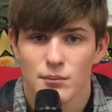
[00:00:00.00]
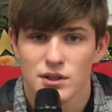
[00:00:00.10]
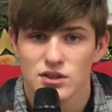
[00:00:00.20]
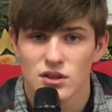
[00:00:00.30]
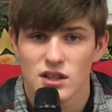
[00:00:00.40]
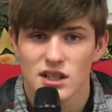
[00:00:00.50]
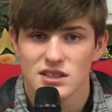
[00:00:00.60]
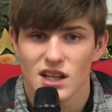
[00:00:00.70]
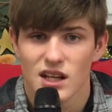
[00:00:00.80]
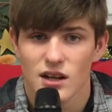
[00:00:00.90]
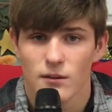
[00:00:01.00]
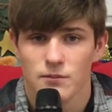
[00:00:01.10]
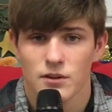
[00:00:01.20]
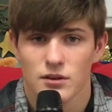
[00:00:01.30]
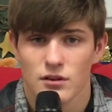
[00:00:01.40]
be sure to get signed up
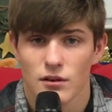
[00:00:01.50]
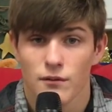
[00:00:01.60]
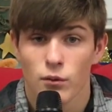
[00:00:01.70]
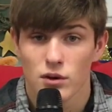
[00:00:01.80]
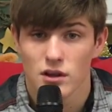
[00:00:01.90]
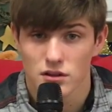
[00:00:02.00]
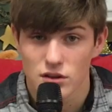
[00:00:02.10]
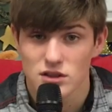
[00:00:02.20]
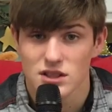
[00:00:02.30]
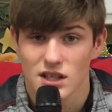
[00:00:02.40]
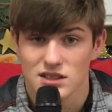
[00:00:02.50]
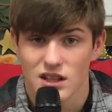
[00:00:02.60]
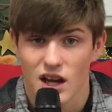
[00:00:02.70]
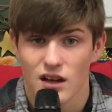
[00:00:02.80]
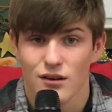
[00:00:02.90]
for the for the Thursday
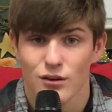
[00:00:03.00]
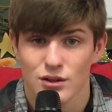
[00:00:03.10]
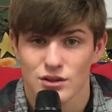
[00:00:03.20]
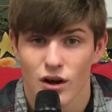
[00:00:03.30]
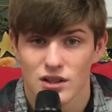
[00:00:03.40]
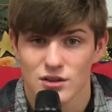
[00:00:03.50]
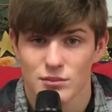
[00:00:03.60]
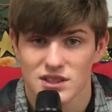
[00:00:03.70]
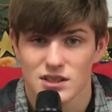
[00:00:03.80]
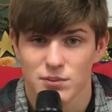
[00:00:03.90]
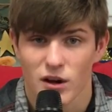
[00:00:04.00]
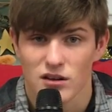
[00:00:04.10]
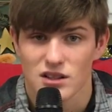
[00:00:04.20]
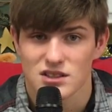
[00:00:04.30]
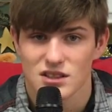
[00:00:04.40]
slot or talk to Mrs.
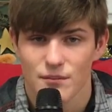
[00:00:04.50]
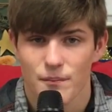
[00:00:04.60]
Paulus.